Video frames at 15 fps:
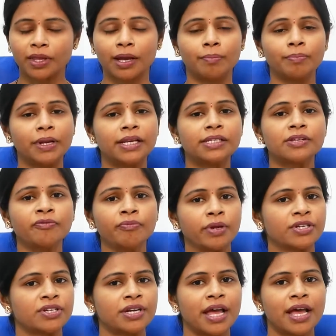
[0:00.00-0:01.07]
complaints if
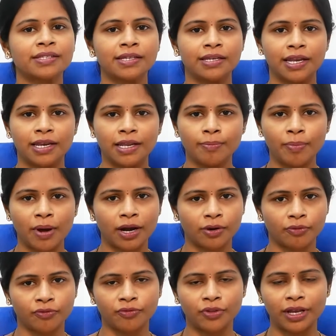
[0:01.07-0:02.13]
patient has in any part
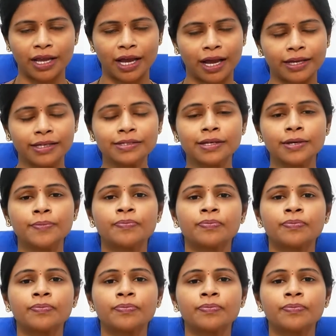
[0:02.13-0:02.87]
of their eyes,